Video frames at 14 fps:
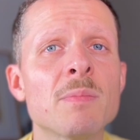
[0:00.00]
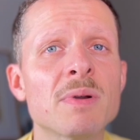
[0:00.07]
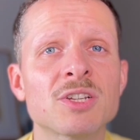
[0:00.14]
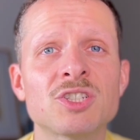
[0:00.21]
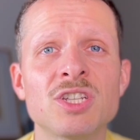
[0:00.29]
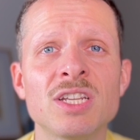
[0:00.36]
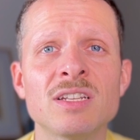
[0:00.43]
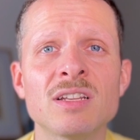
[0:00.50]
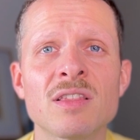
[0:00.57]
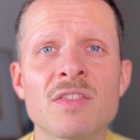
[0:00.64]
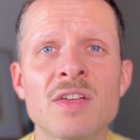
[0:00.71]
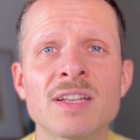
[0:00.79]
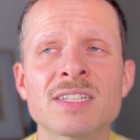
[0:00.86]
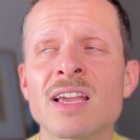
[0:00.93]
machine
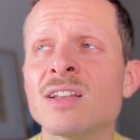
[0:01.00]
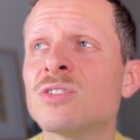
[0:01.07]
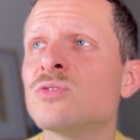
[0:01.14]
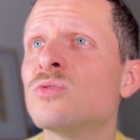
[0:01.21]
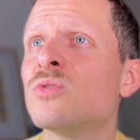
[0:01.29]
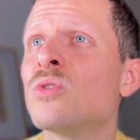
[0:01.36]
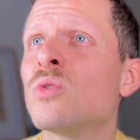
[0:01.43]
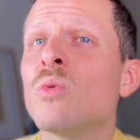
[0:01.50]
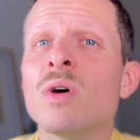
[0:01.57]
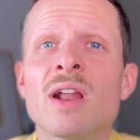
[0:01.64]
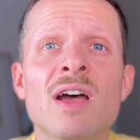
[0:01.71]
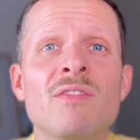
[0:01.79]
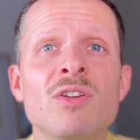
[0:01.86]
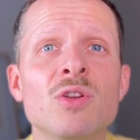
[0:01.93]
that can do
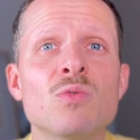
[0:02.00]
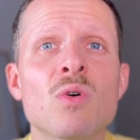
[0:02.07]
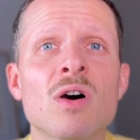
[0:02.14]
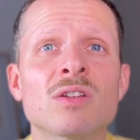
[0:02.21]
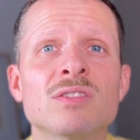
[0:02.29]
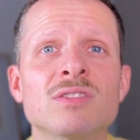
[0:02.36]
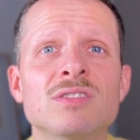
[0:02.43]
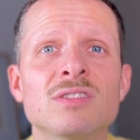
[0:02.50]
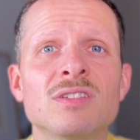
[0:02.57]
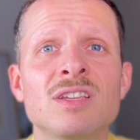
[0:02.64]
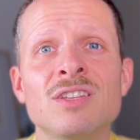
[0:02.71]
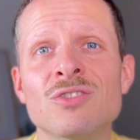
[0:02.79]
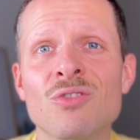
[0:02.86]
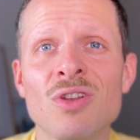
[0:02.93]
whatever you want in your